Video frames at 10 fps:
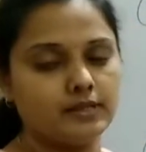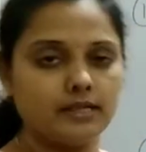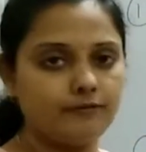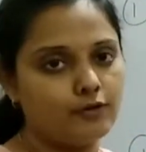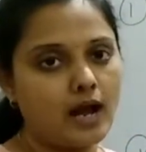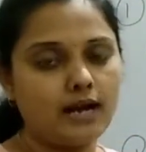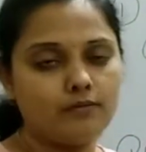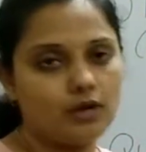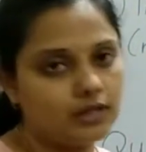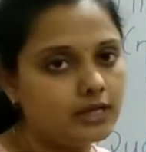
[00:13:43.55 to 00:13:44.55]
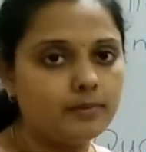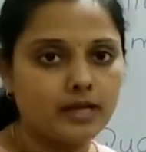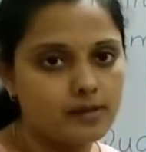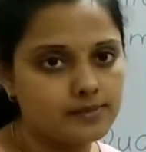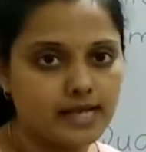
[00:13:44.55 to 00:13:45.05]
If you add water, it
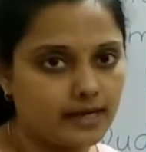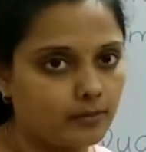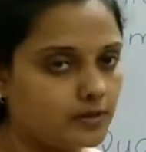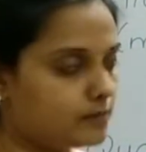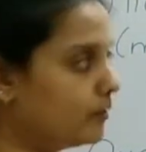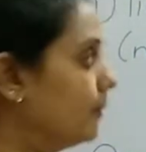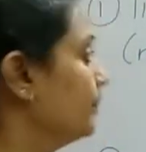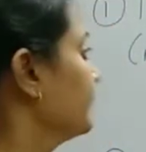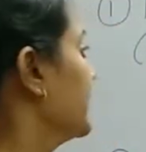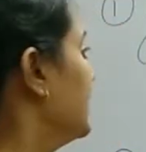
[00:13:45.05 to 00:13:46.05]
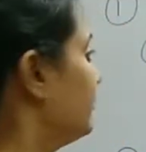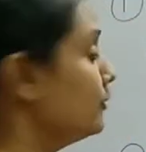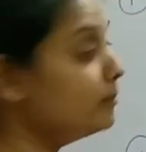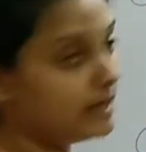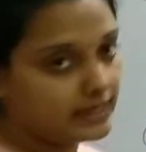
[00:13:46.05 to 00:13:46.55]
becomes the aqueous form. If you
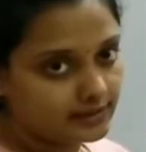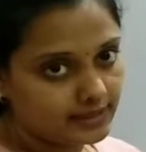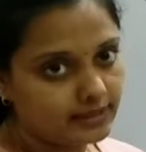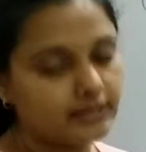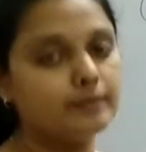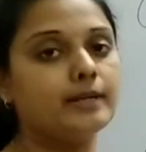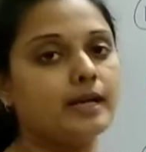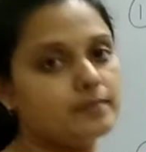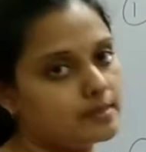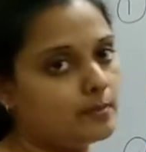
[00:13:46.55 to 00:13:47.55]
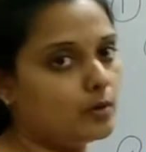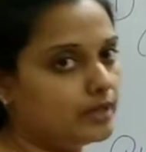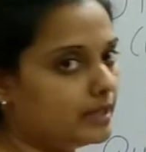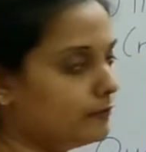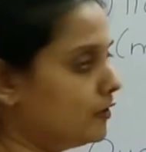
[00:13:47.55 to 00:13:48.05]
melt it, it becomes a
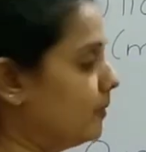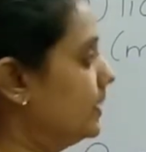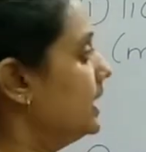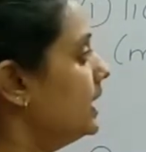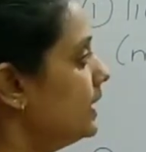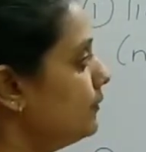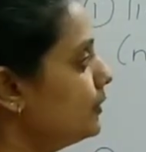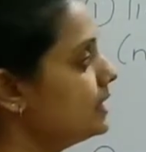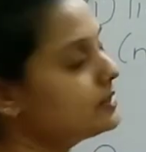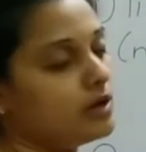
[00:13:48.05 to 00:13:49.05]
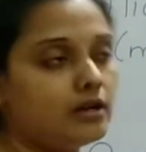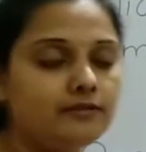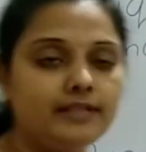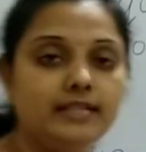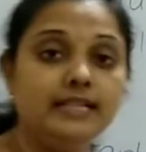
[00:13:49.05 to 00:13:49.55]
molten form. If you dissolve
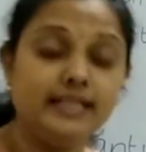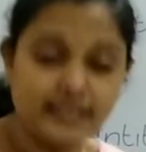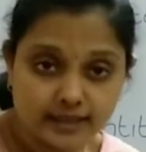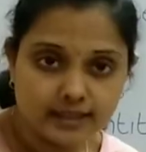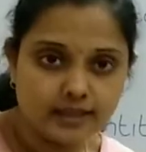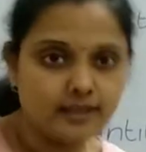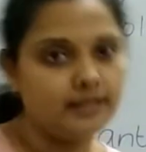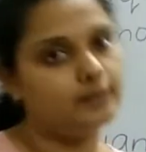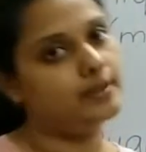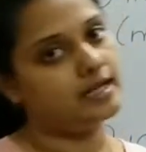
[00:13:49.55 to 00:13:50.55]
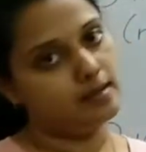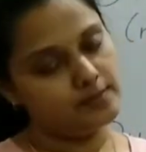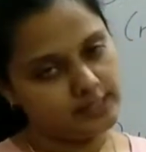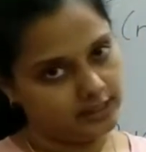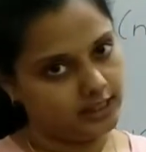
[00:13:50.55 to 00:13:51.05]
it in ether, it
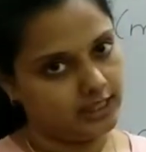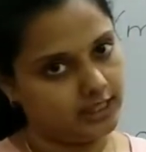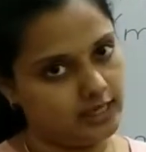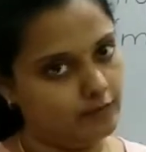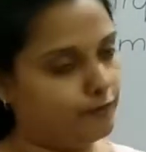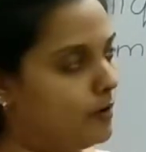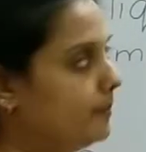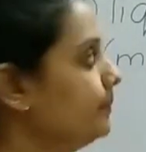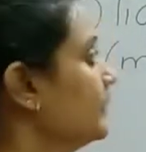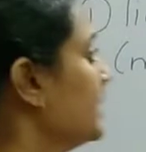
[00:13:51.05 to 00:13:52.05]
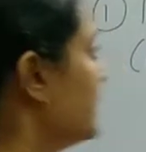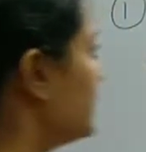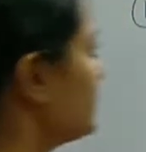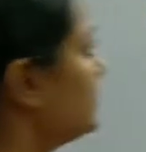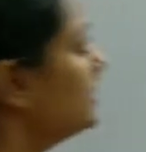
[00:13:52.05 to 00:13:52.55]
becomes ethereal form.
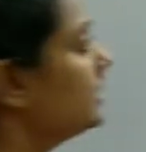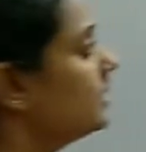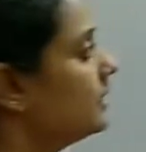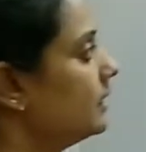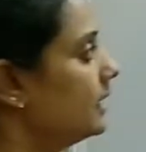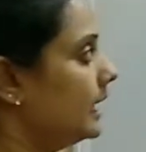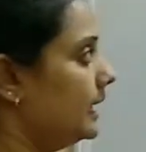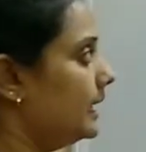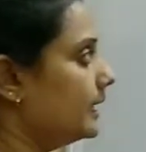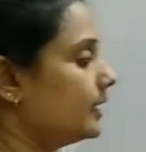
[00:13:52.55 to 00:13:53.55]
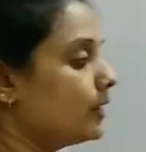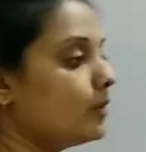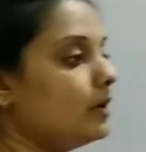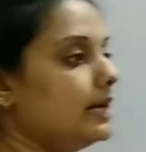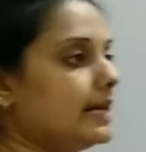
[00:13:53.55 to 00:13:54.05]
So the
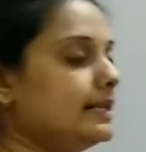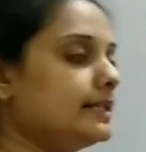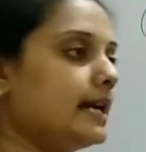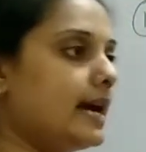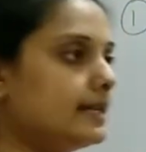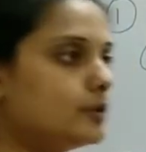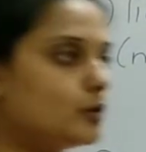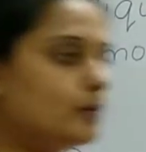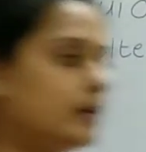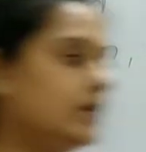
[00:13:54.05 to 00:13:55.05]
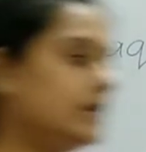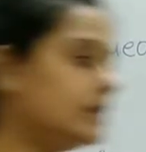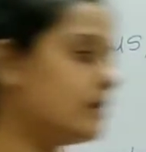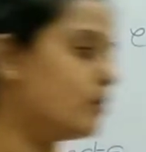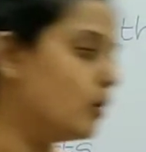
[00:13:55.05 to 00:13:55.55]
electrolyte has to be in
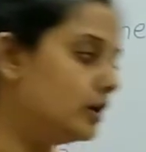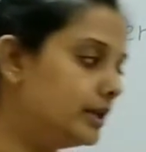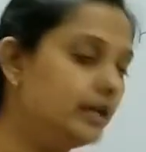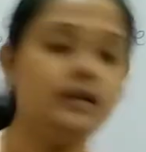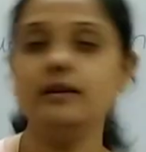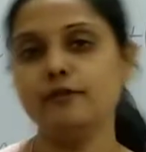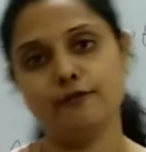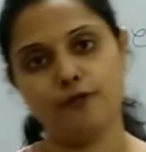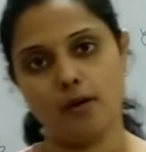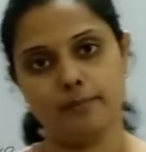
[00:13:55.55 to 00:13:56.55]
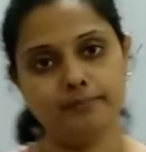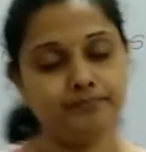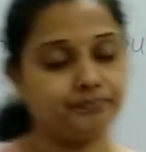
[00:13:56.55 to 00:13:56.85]
the molten form.